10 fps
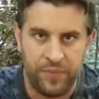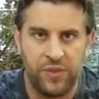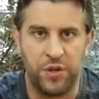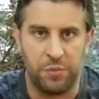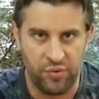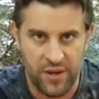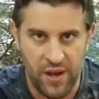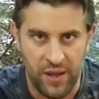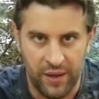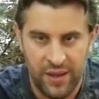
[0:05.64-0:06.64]
the Debris
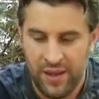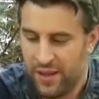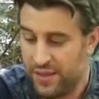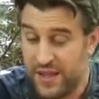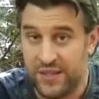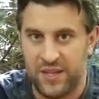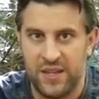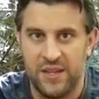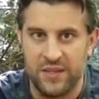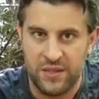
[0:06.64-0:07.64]
Hut. This
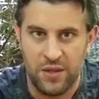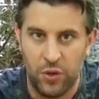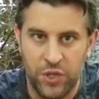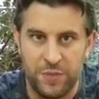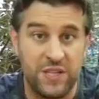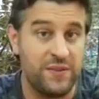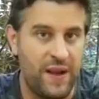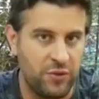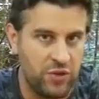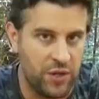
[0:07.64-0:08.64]
is the ultimate
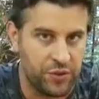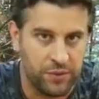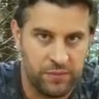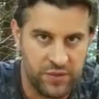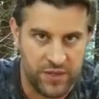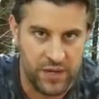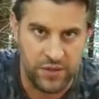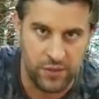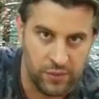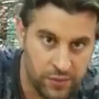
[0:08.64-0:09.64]
survival shelter. Stay tuned.